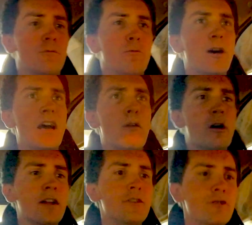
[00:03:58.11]
what I
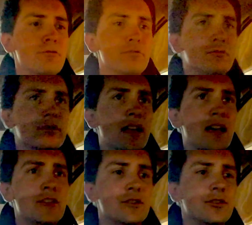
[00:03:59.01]
want to do, and
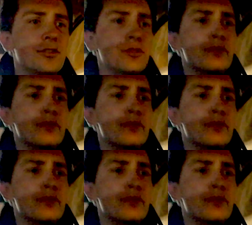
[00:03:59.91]
I just do